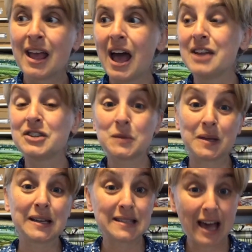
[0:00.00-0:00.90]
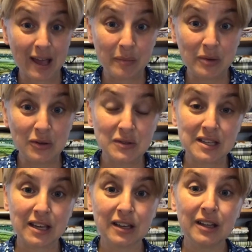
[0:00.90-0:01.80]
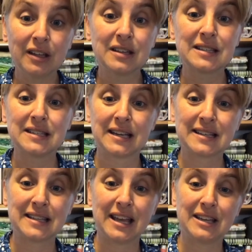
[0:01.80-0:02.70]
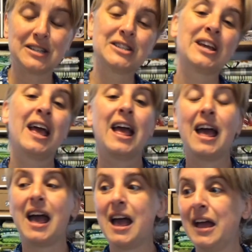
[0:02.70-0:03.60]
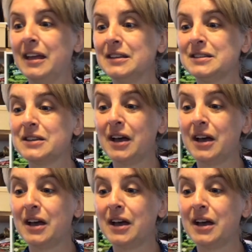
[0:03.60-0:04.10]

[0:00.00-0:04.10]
And just because I'm using 6-inch and